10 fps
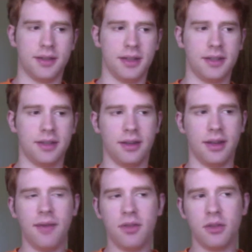it's an
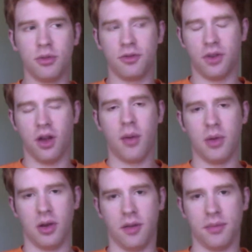inevitable
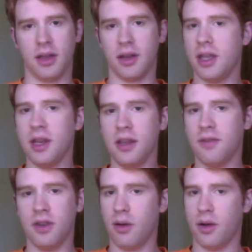phenomenon in any
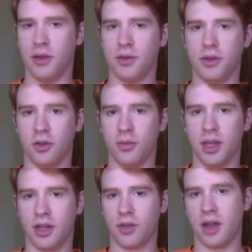video on YouTube
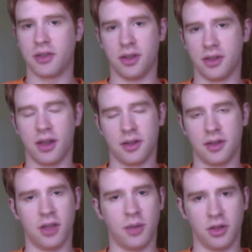that tries to discuss the
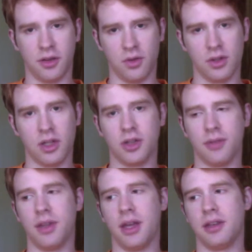subject of
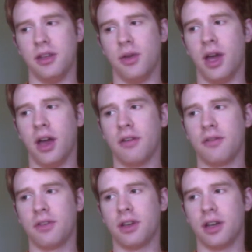religion, that you
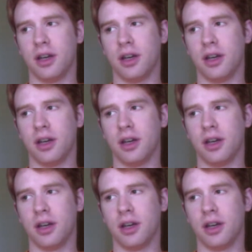have